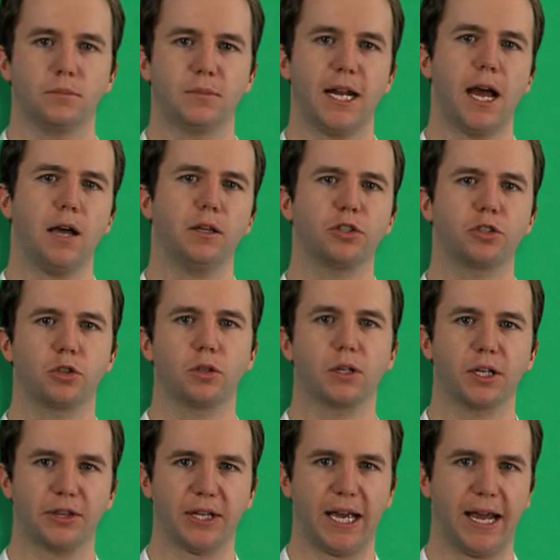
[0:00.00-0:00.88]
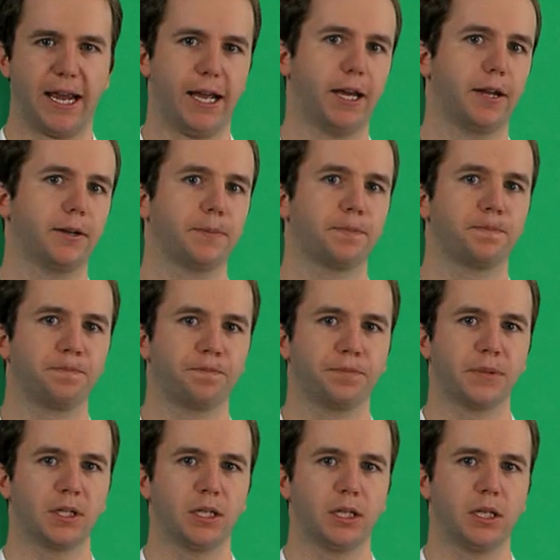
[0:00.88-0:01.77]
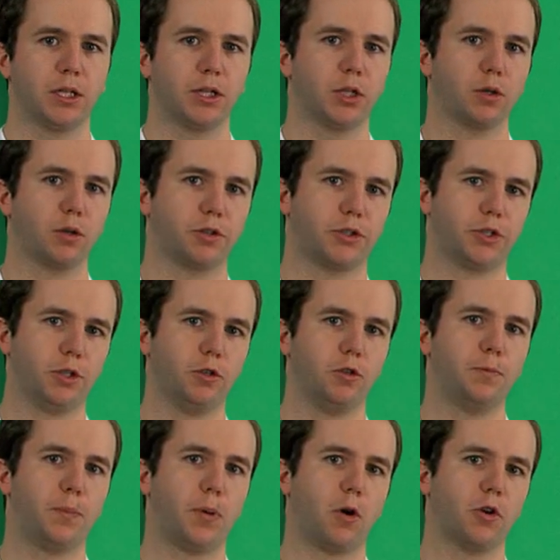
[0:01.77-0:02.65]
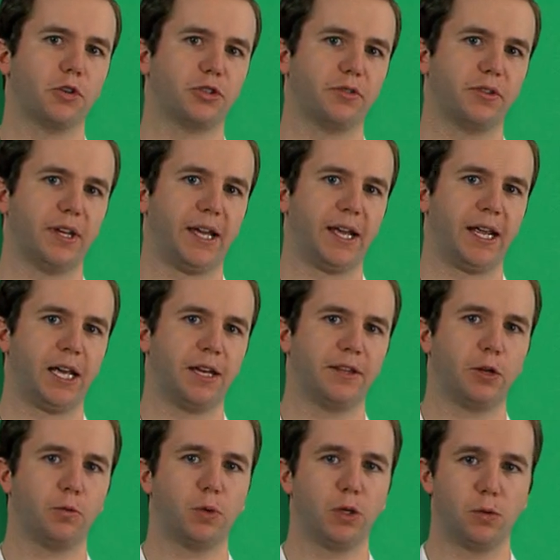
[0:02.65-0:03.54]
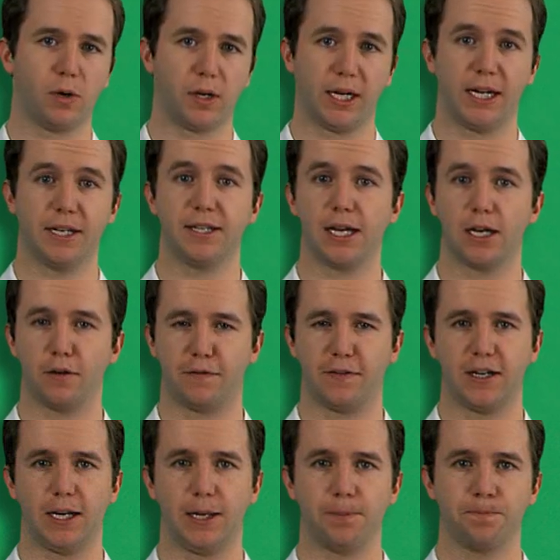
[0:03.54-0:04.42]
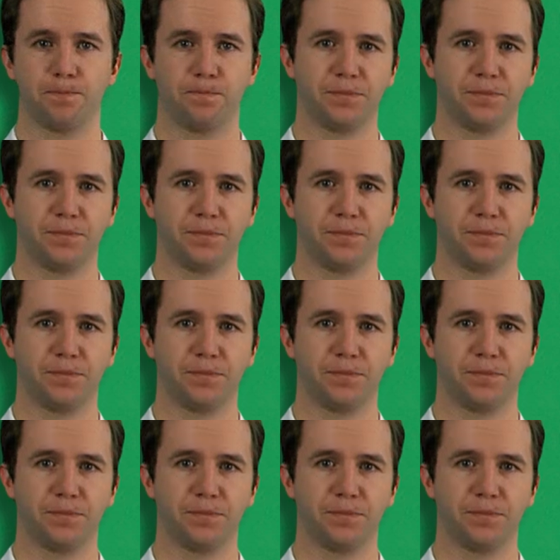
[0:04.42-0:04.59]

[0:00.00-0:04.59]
Now let's look at the hand. There are 2 parts of the hand that we want to identify: